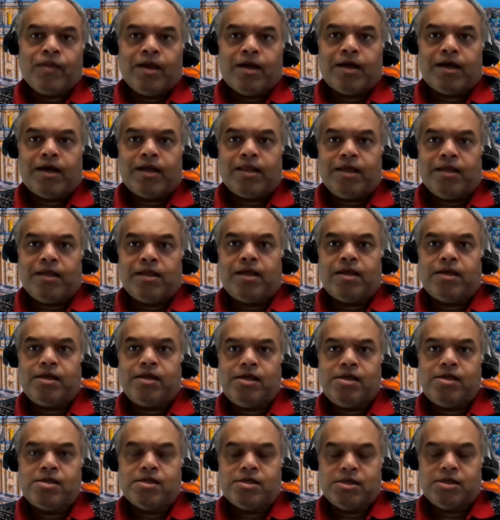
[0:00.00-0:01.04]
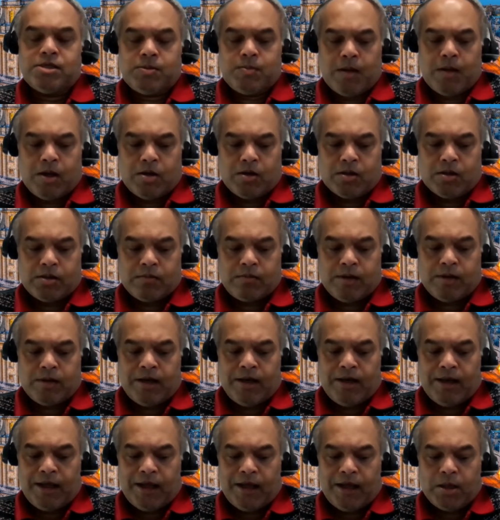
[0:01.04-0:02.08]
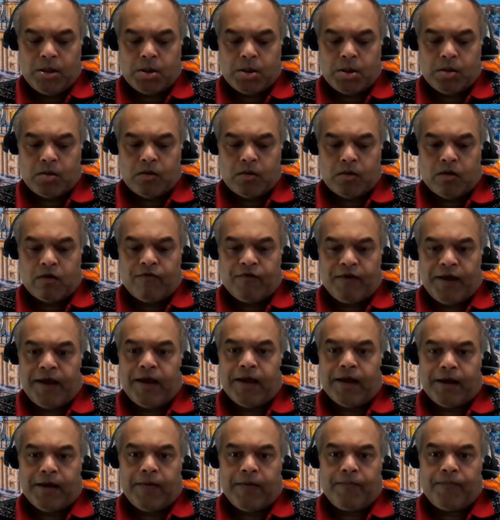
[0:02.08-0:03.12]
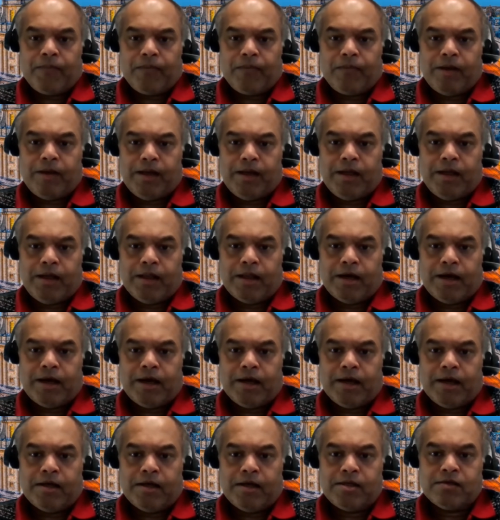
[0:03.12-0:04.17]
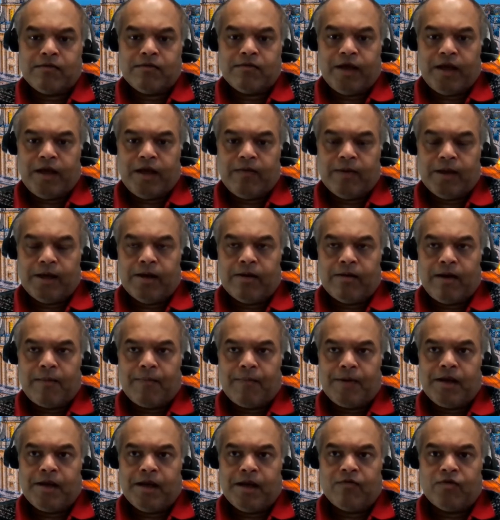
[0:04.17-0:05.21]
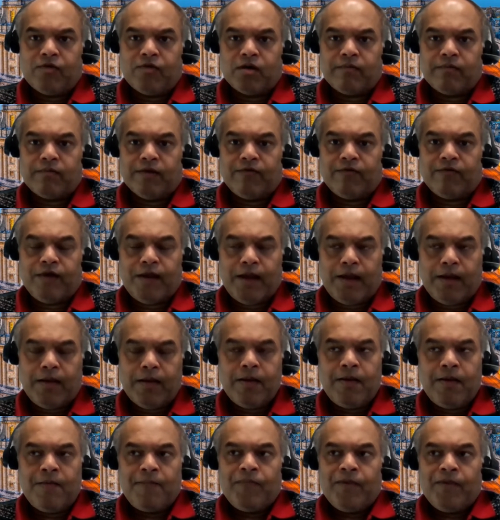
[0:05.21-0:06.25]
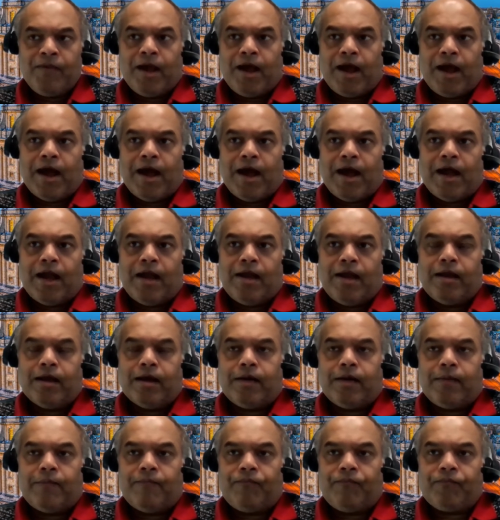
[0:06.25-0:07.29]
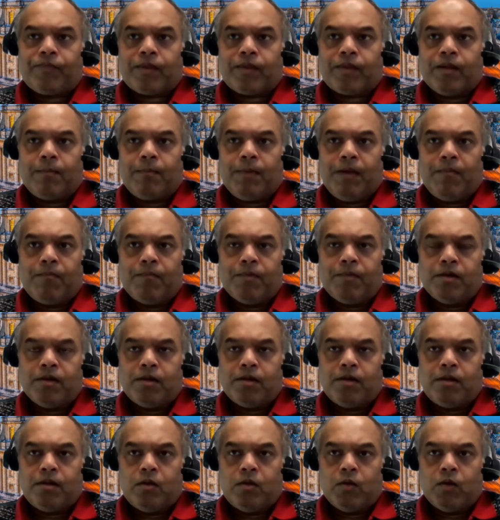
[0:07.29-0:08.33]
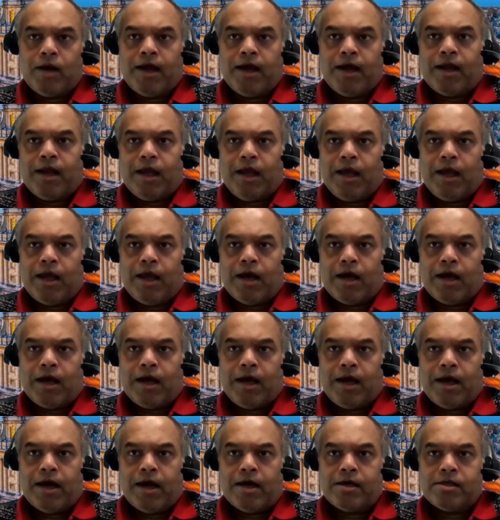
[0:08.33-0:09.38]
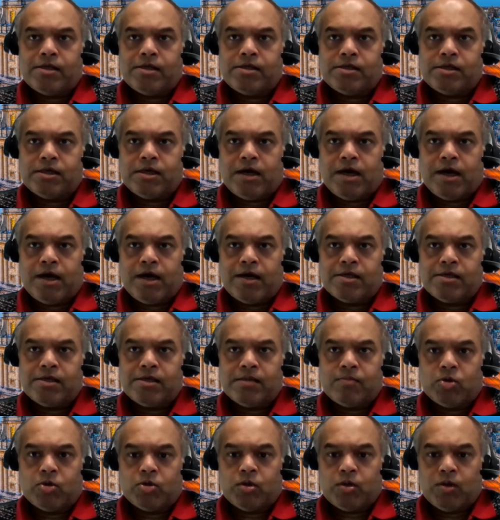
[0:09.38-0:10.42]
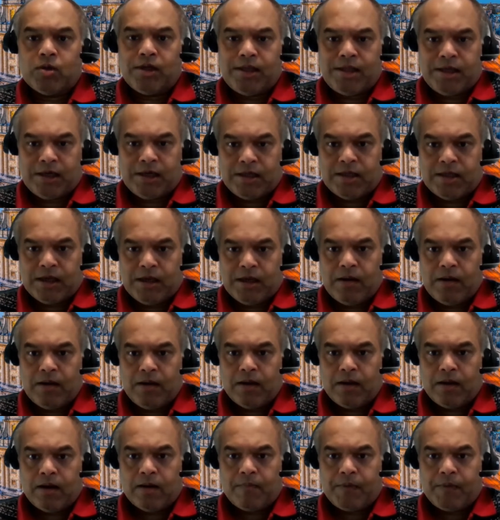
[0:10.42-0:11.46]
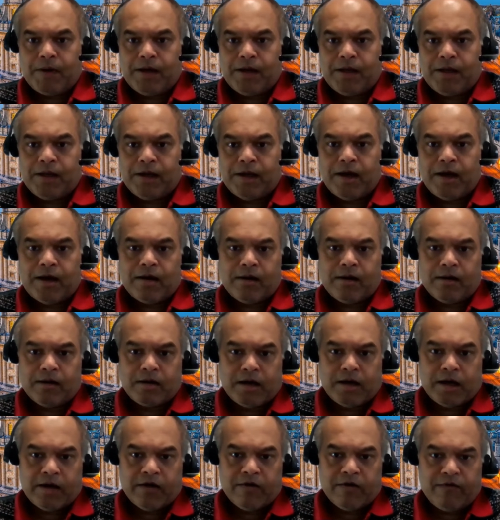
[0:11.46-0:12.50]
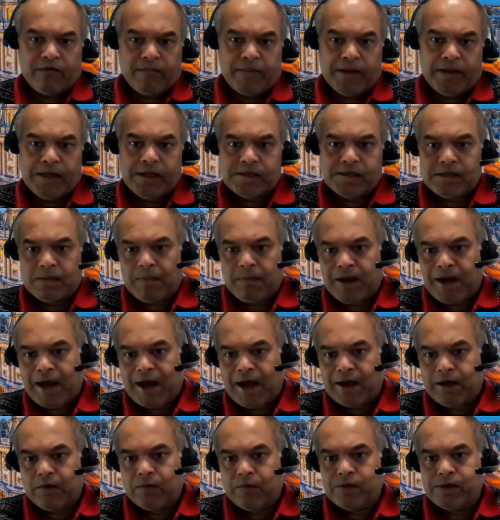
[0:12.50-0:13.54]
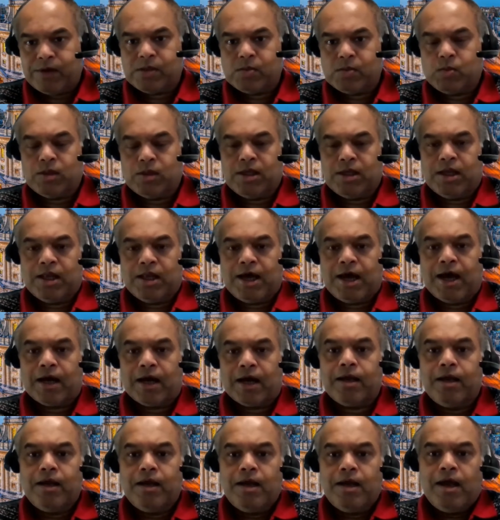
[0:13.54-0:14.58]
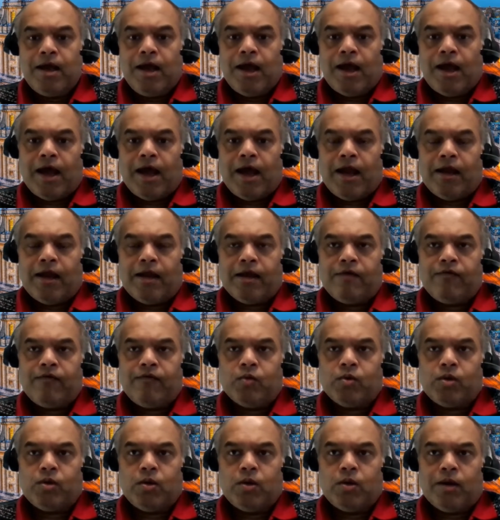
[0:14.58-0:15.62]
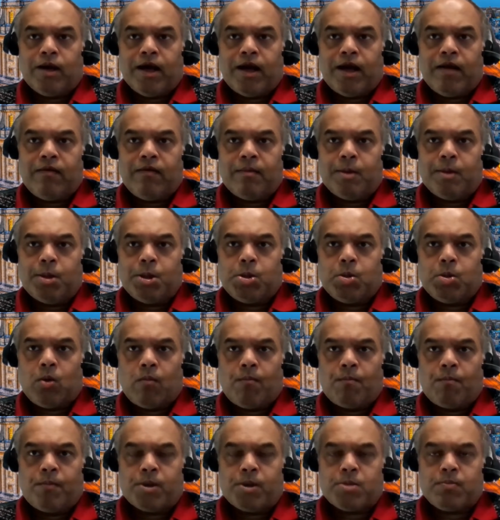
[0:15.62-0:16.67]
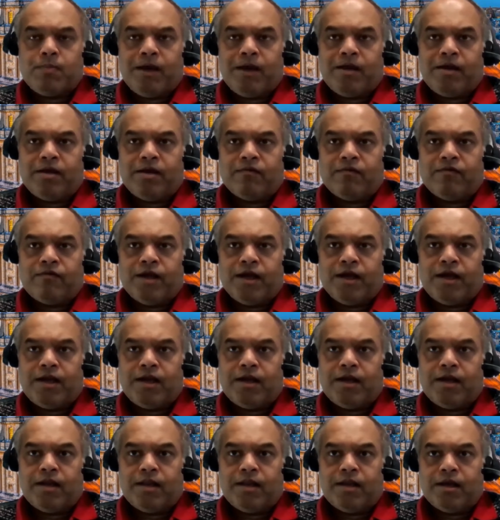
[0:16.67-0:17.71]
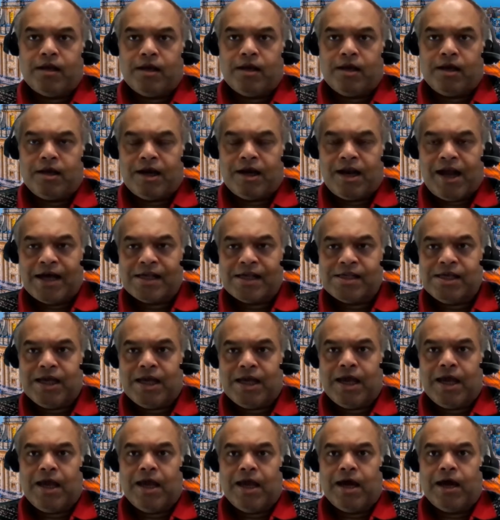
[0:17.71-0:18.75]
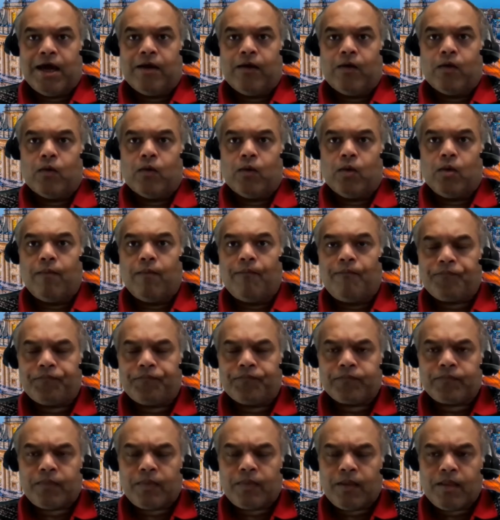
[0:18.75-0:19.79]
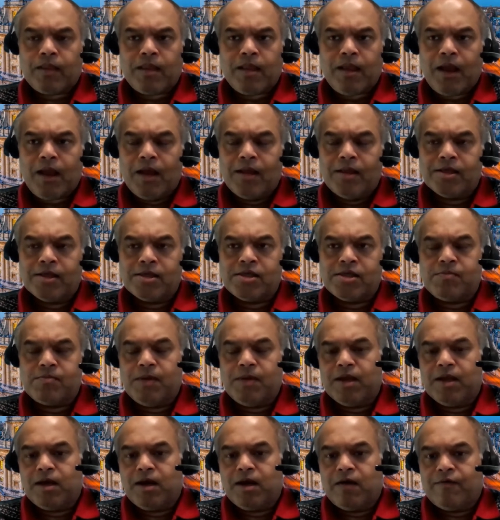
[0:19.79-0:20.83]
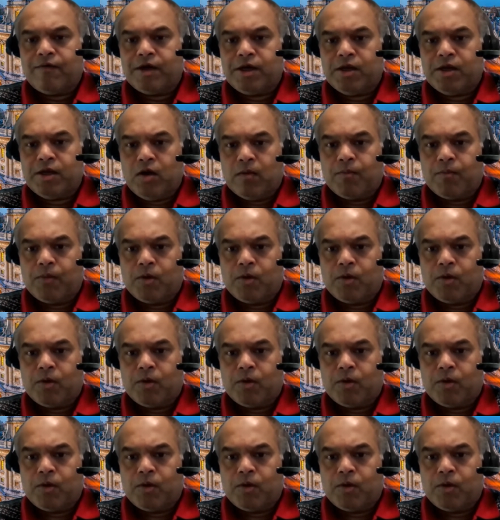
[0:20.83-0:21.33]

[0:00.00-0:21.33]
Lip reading: And I think the reason is because of the nature of AI, meaning that it's a very, very rapidly evolving field. And people look at AI as a monolithic thing, but there are kind of many subcategories within that. And if you look at it from a job perspective, then the classic AI role, this has been covered in your